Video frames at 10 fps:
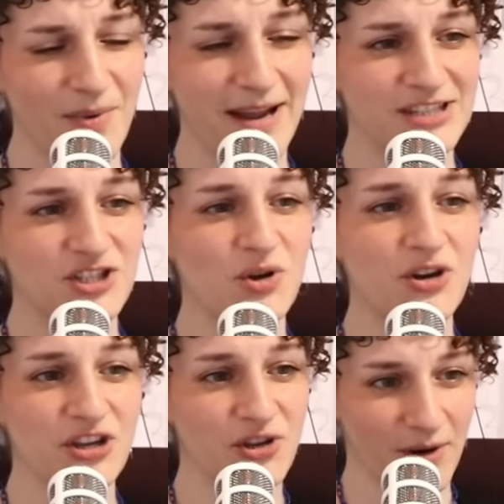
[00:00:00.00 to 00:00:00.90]
Wait, did you go to
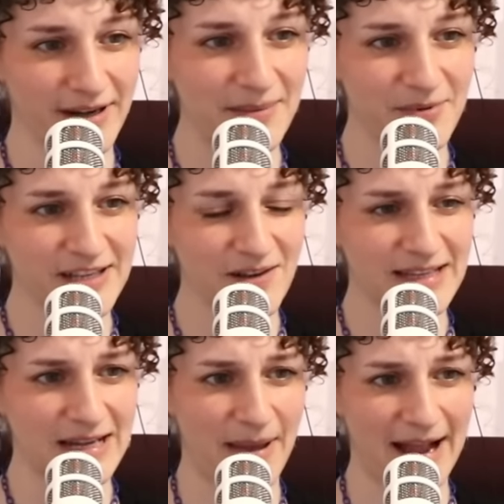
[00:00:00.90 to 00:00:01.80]
your neighbor's house,
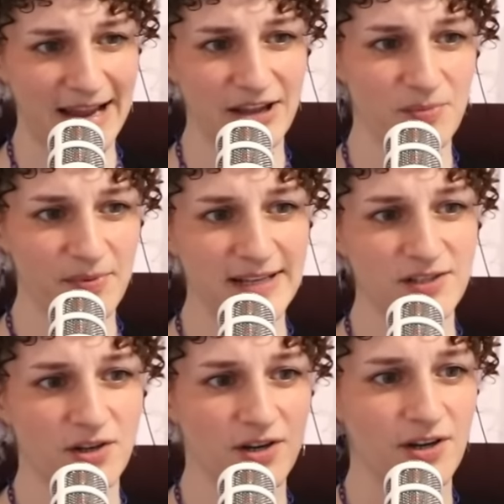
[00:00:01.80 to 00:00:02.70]
like back at your place,
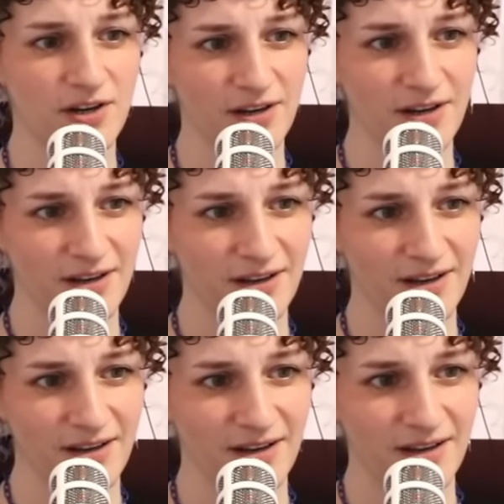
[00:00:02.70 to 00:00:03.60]
or?
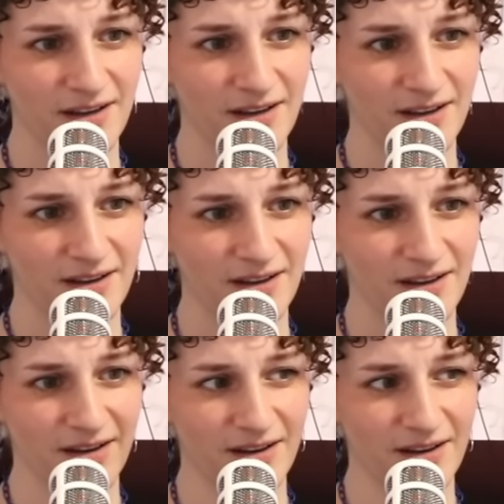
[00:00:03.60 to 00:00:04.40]
Oh, my parents.